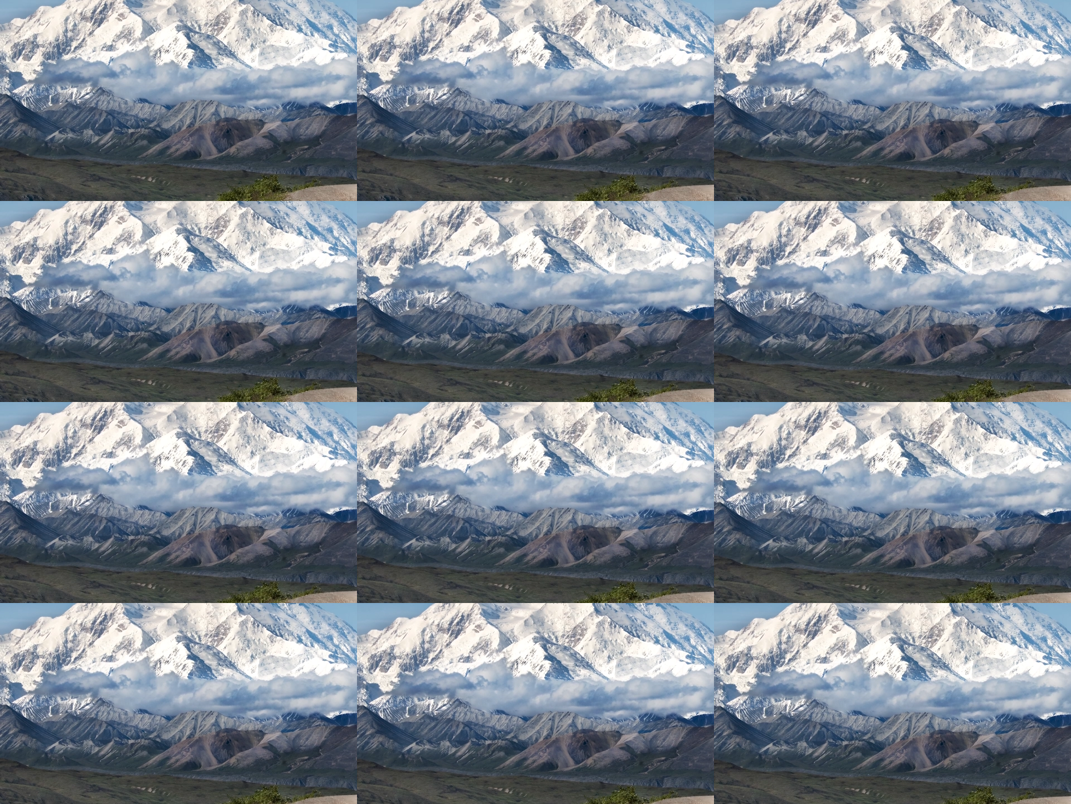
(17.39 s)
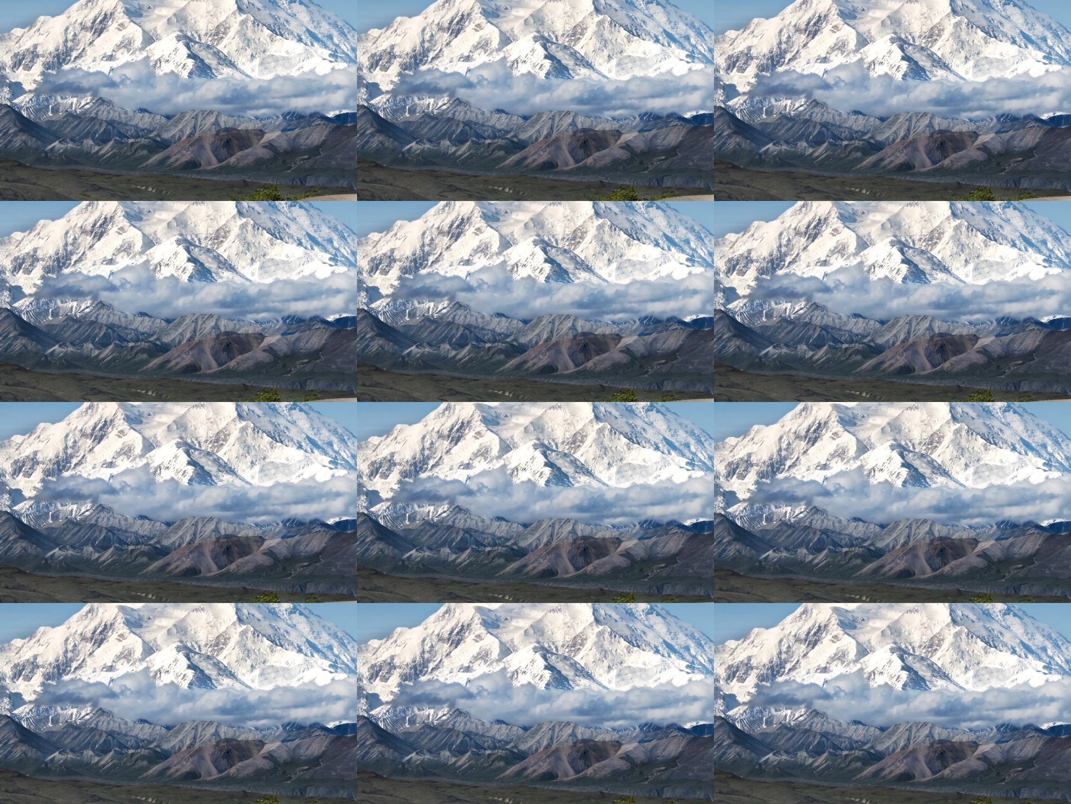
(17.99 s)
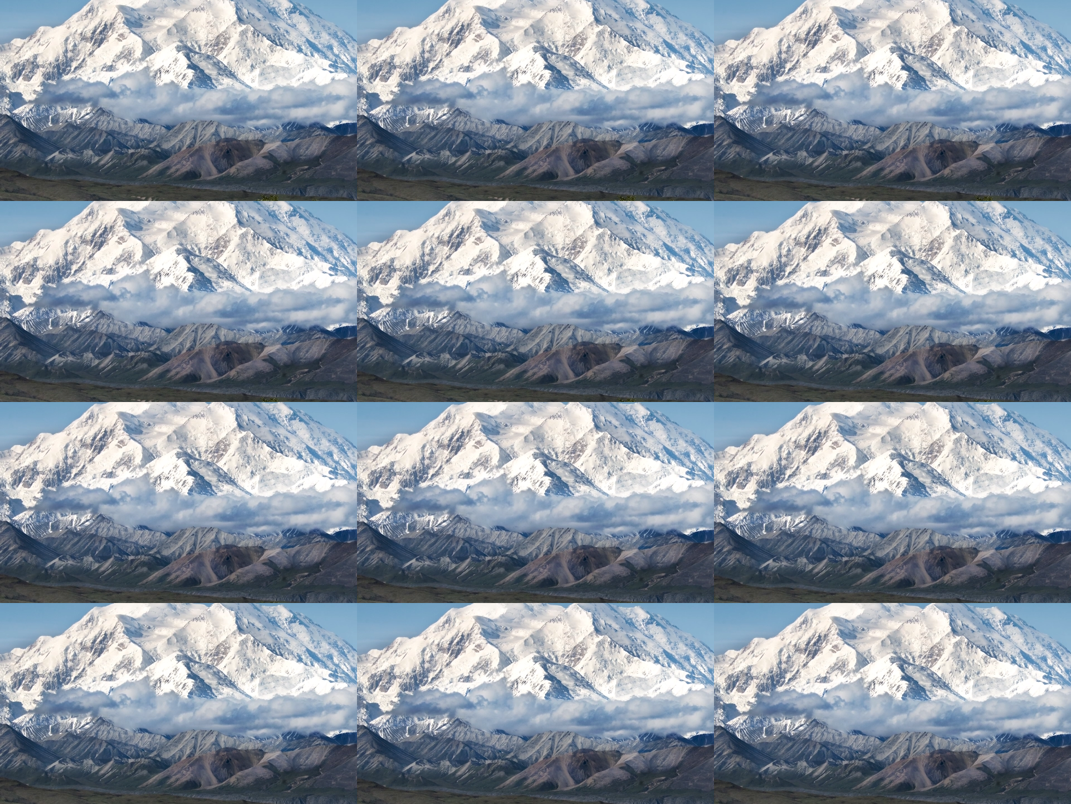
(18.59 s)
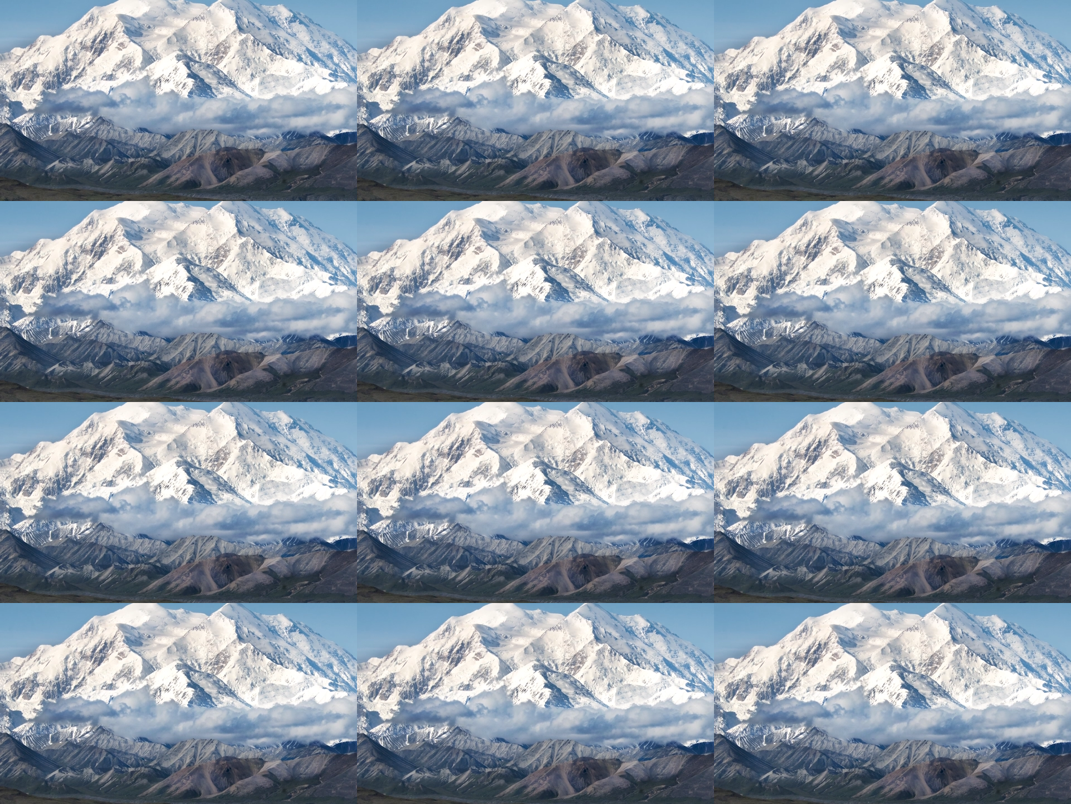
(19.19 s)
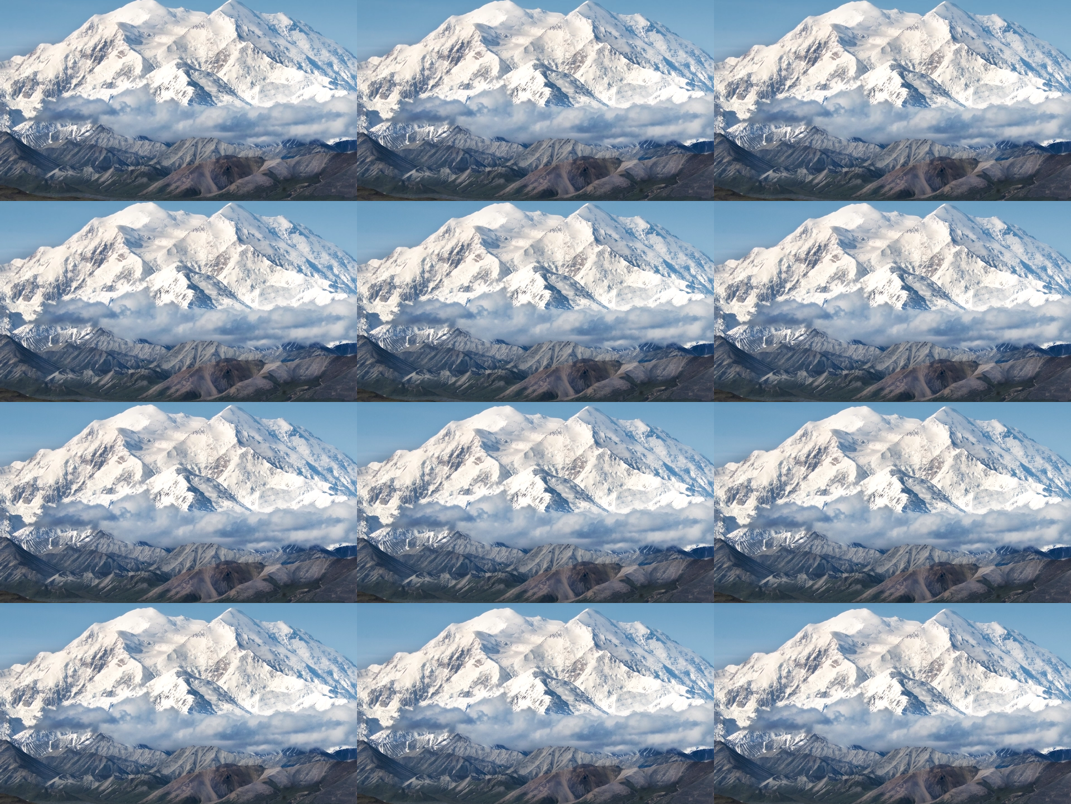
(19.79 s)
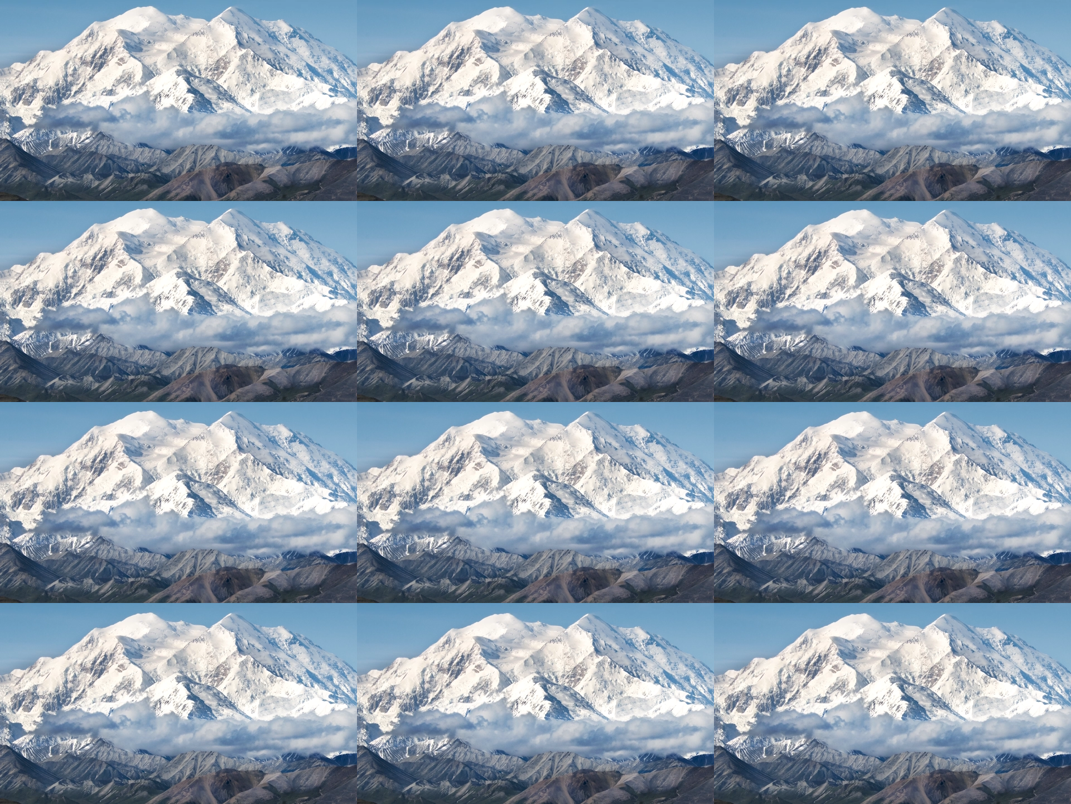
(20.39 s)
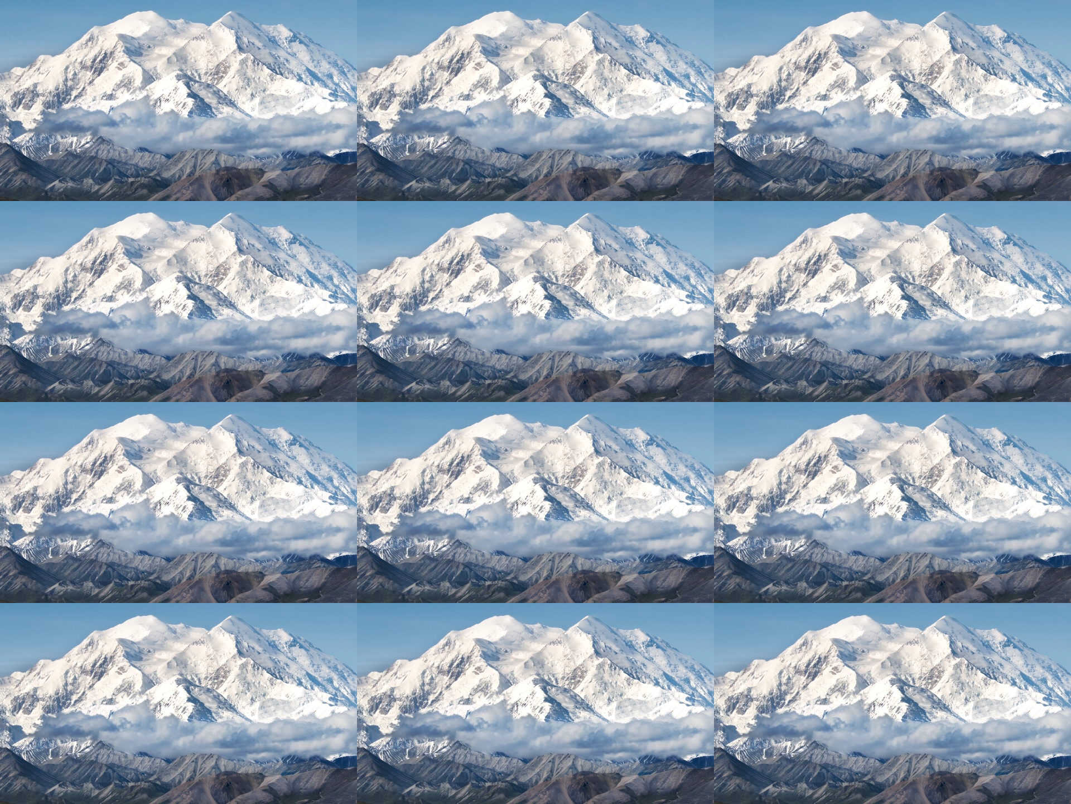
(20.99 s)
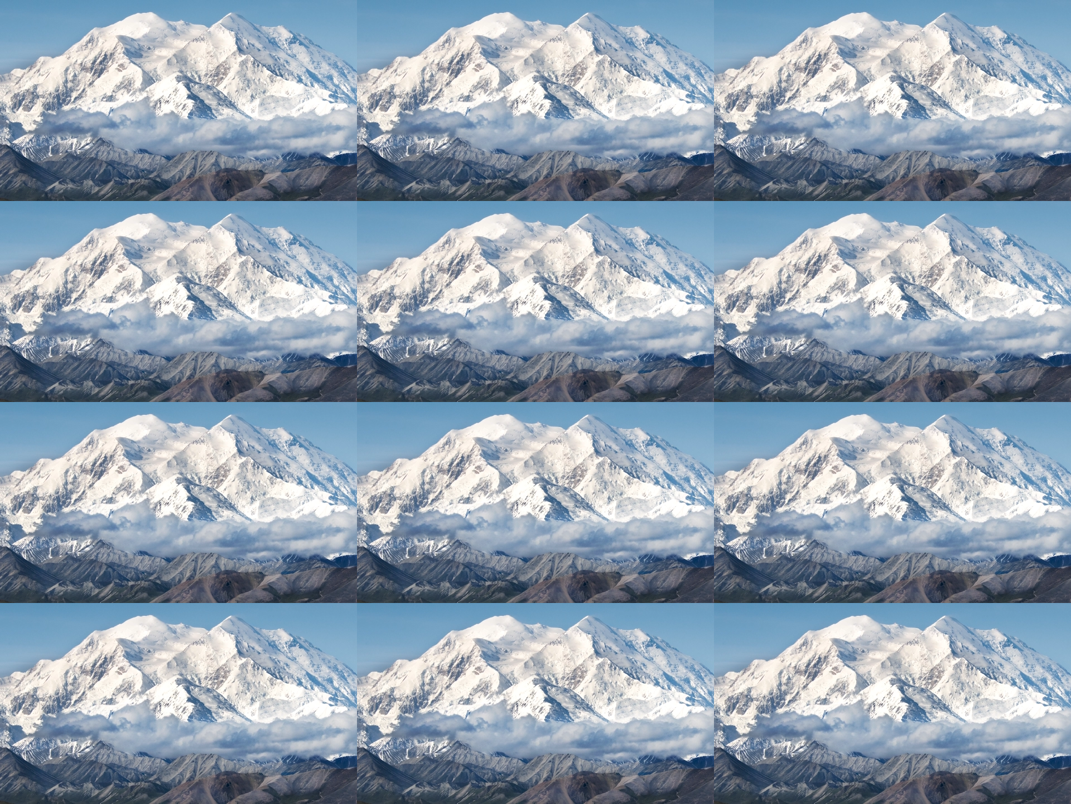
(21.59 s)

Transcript: No face is visible, so there are no lips to read.